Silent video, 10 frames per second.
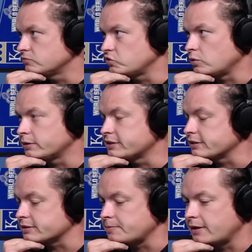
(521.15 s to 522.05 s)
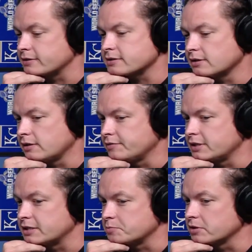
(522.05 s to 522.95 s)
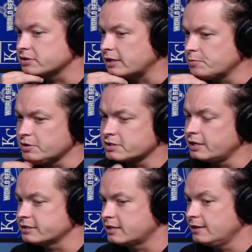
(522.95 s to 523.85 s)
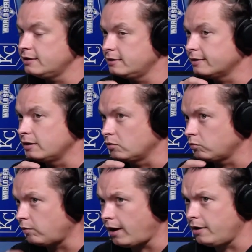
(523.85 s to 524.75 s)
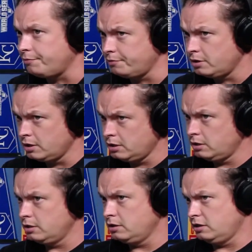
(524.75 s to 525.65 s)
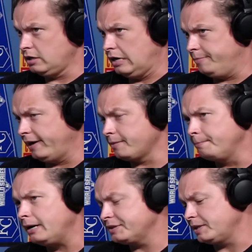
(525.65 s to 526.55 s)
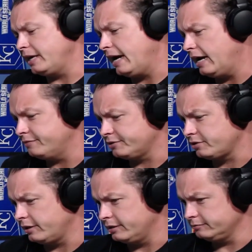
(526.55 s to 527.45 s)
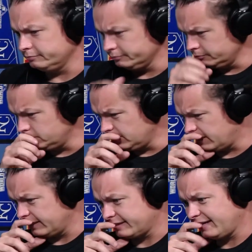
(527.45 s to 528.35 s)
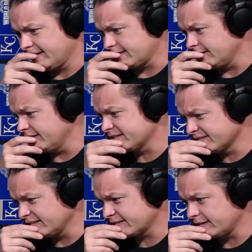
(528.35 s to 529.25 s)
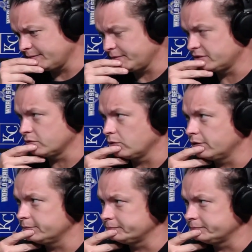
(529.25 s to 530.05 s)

26 pounds in 11 days. Most time these guys get around about a month and a half to try to cut that. So this is gonna be short.